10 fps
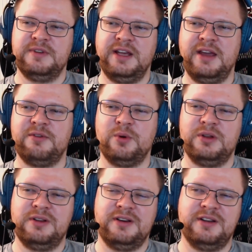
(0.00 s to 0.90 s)
Hey
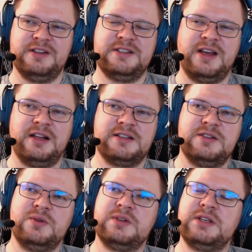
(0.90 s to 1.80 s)
everyone, uh, this is Alex
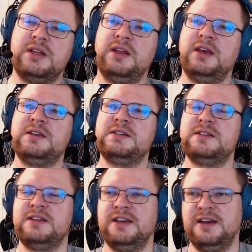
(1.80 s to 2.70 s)
USA
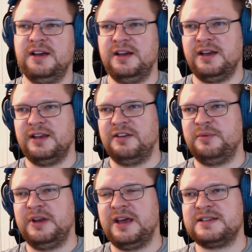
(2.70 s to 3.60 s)
Days, and I've
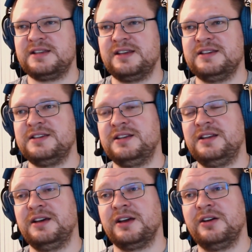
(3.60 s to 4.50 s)
been asked, is it
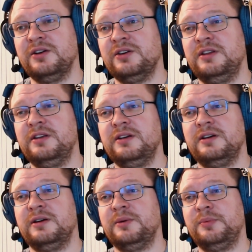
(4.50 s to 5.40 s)
a good
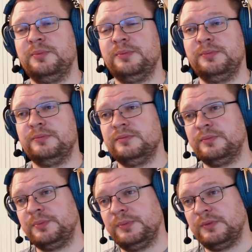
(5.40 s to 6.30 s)
uh,
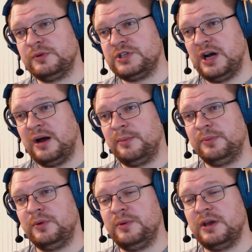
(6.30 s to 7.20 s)
job
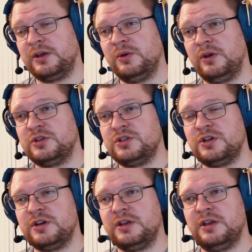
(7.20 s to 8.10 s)
to be a QA
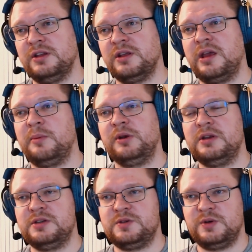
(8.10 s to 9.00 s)
engineer in the gaming
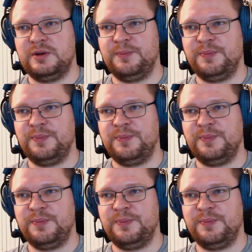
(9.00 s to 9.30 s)
industry?